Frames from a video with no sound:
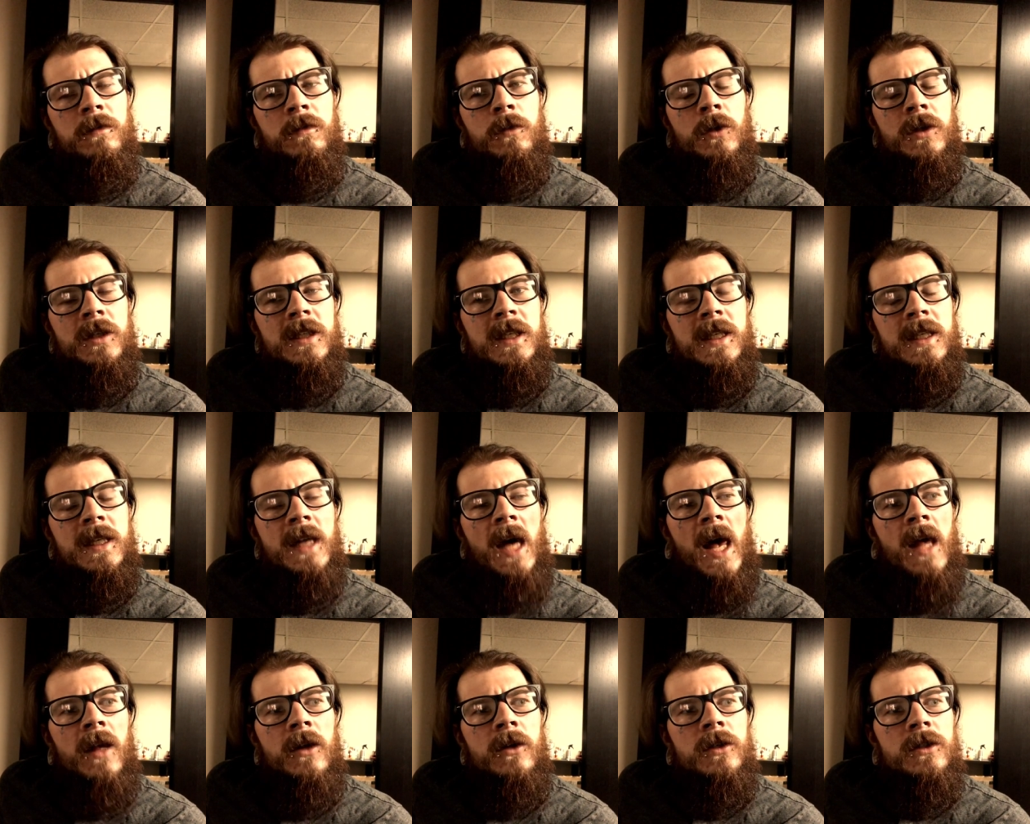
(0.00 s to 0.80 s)
or
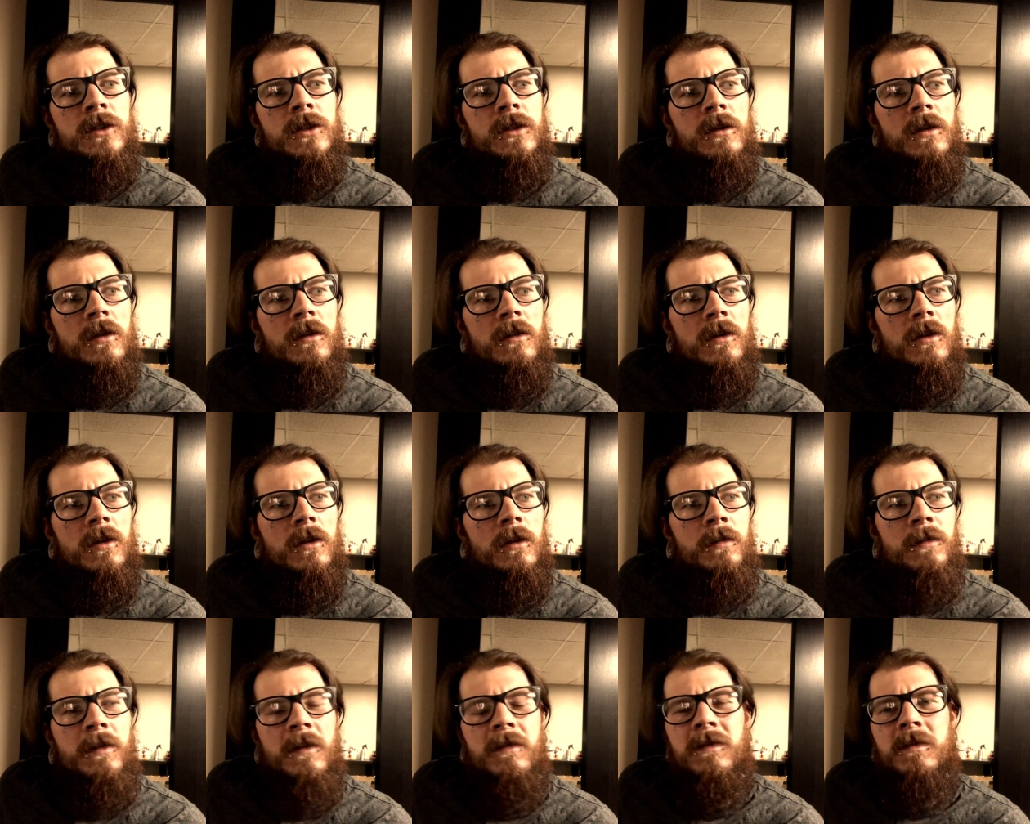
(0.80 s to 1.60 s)
$14
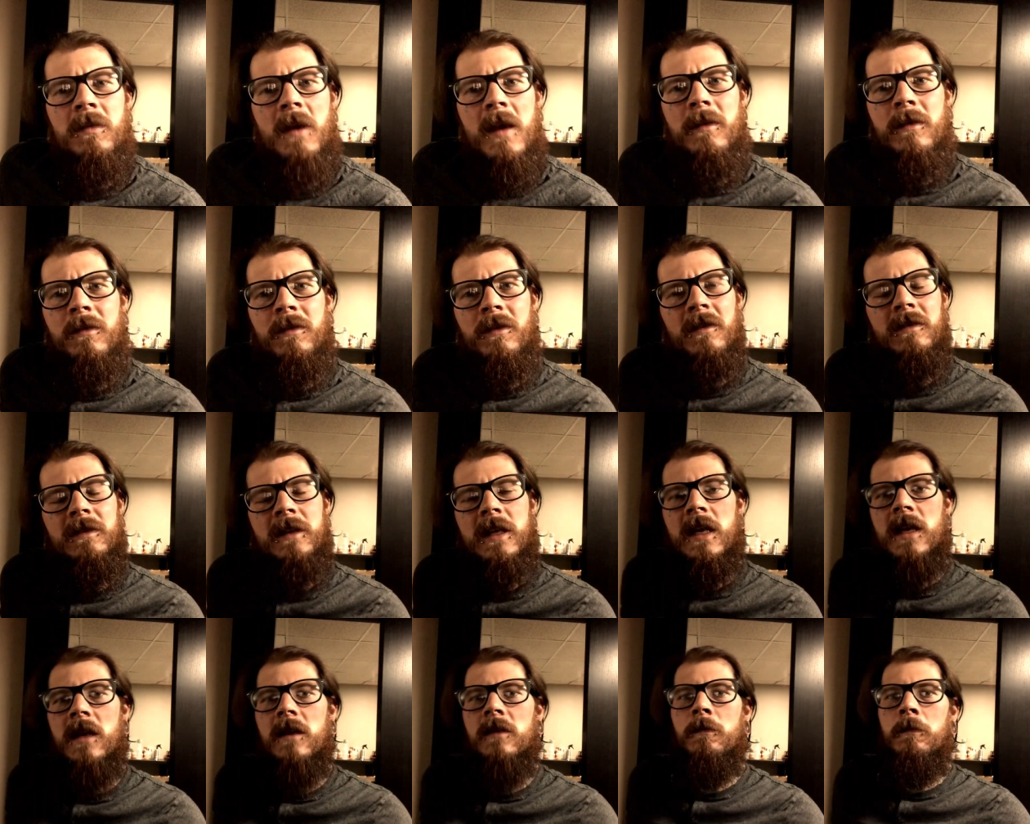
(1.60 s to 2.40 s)
or maybe
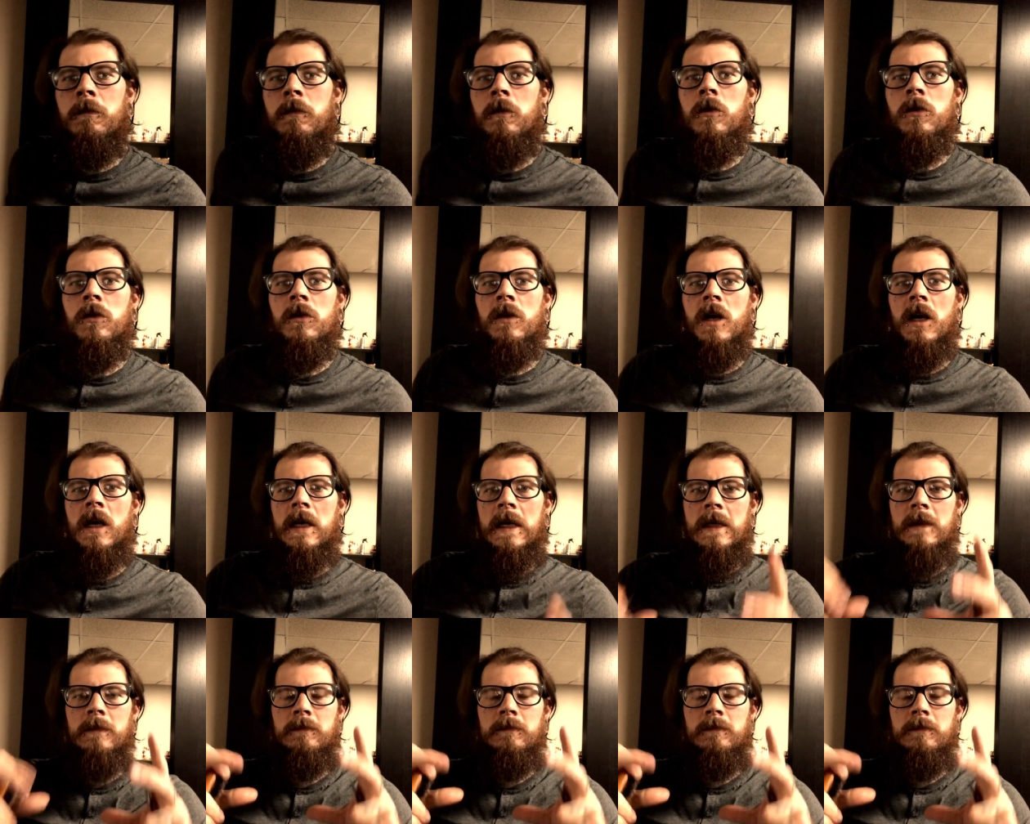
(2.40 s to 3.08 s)
15 for